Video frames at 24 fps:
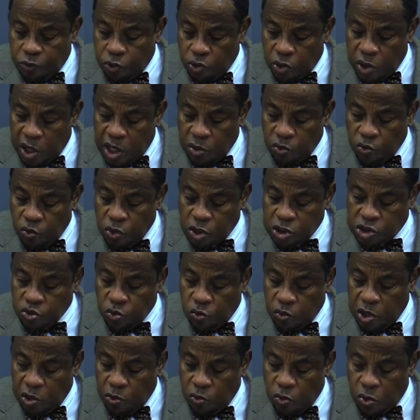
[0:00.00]
point which
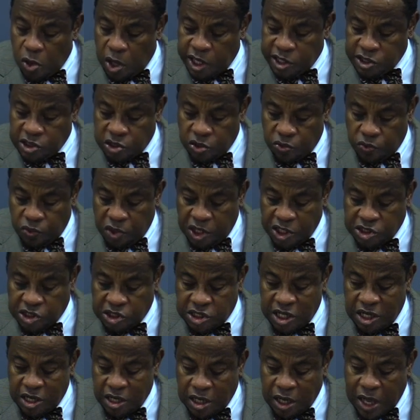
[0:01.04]
we want to reach
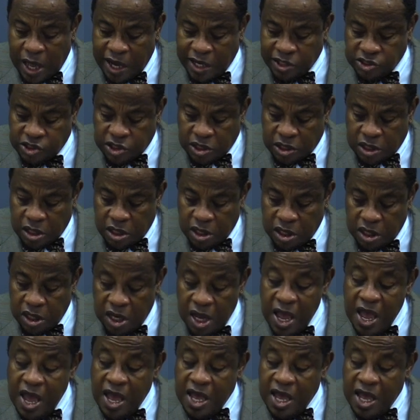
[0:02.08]
theologically.